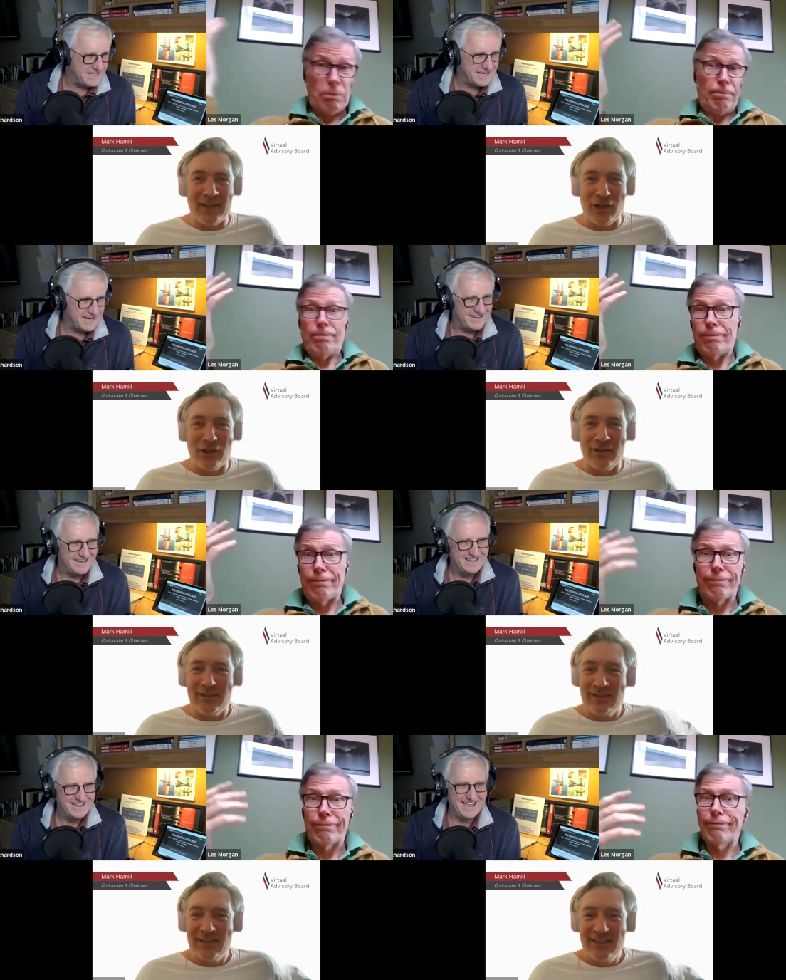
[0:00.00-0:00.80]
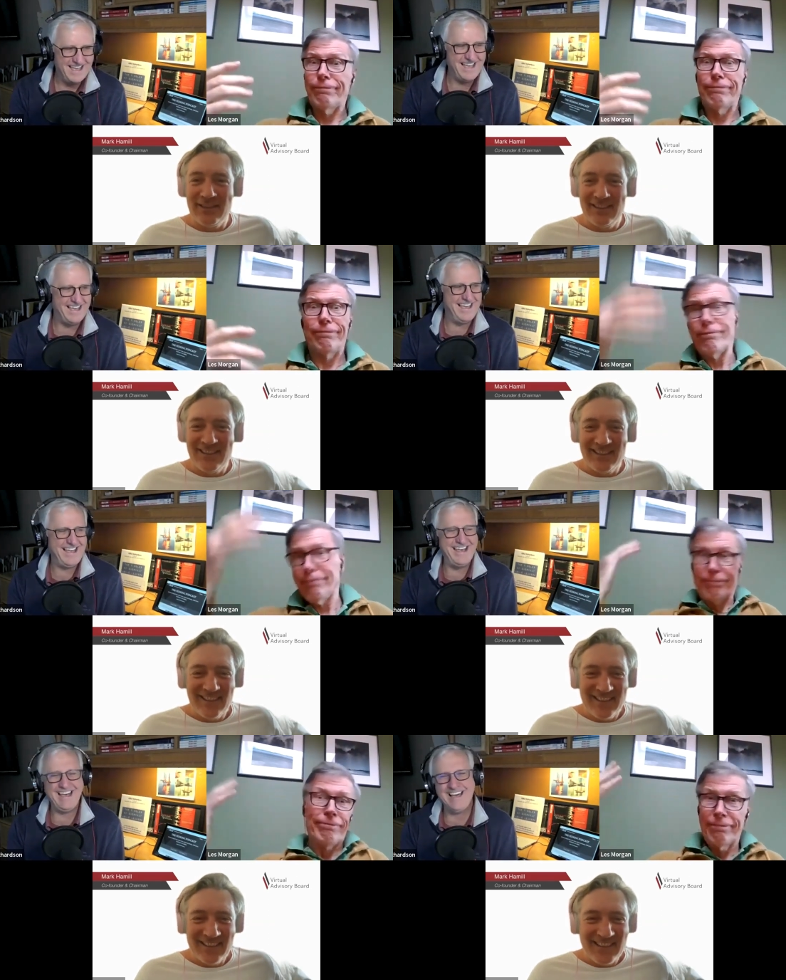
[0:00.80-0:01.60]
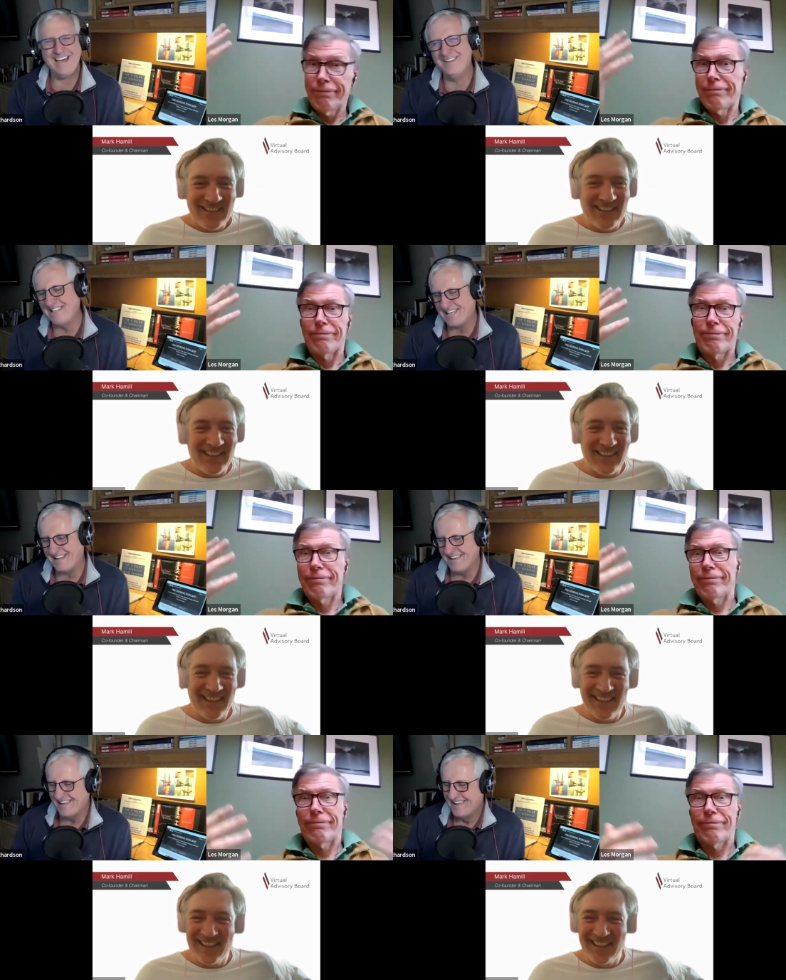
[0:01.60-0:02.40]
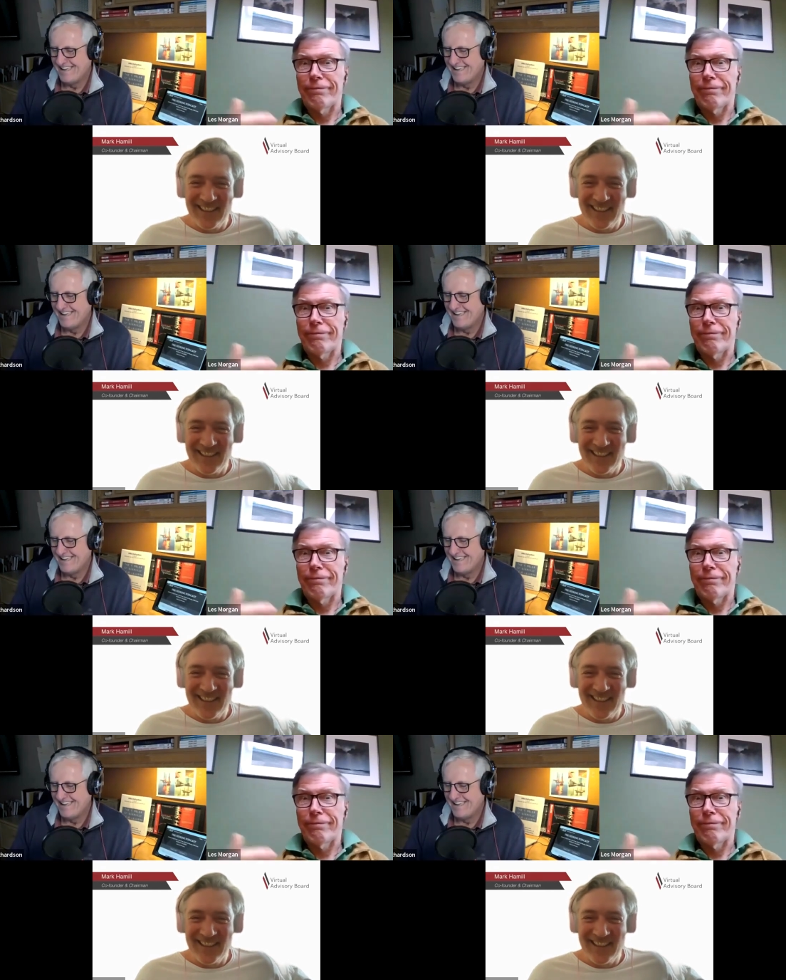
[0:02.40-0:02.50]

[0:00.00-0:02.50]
Speaker 1: me tell notes. you. let me tell you.